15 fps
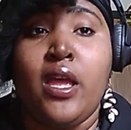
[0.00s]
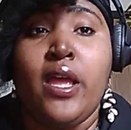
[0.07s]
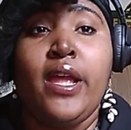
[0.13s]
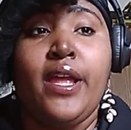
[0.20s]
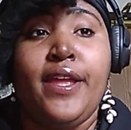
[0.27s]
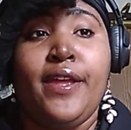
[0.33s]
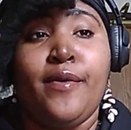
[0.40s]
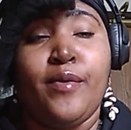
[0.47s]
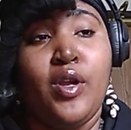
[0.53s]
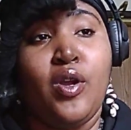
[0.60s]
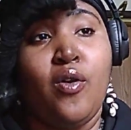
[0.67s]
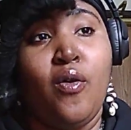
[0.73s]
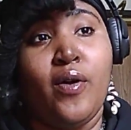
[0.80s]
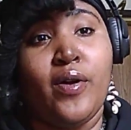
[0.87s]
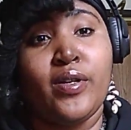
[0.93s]
in
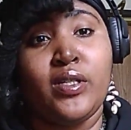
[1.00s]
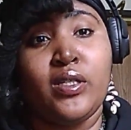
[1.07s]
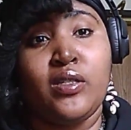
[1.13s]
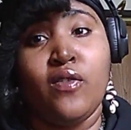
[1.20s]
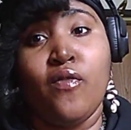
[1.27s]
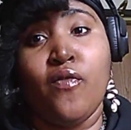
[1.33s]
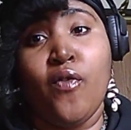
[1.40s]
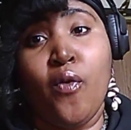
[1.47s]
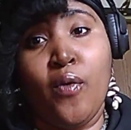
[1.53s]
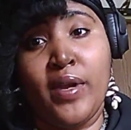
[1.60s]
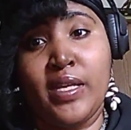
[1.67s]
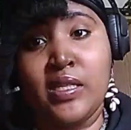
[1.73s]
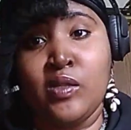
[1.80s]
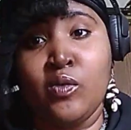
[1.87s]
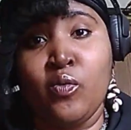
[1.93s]
regards to
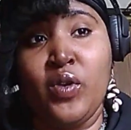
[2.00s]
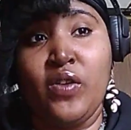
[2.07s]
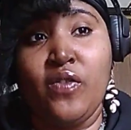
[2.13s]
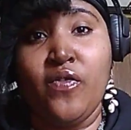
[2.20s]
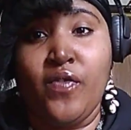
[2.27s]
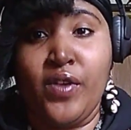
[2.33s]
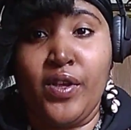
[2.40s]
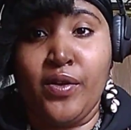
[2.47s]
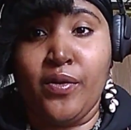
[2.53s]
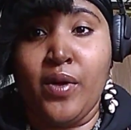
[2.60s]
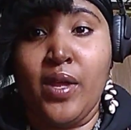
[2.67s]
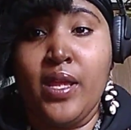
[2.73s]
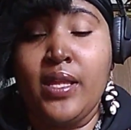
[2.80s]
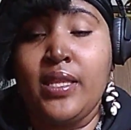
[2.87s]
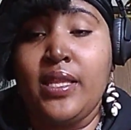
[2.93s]
voids we feel
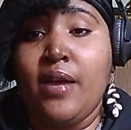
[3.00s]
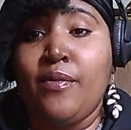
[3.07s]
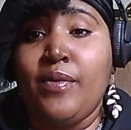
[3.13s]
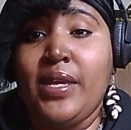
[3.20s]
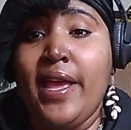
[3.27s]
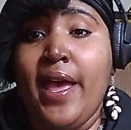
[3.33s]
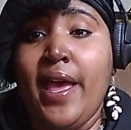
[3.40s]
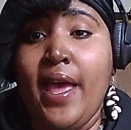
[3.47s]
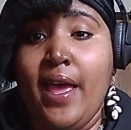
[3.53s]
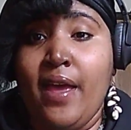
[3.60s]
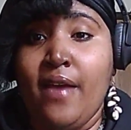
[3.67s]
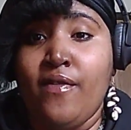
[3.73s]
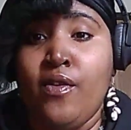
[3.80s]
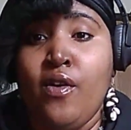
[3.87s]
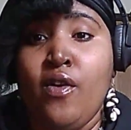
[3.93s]
that we have,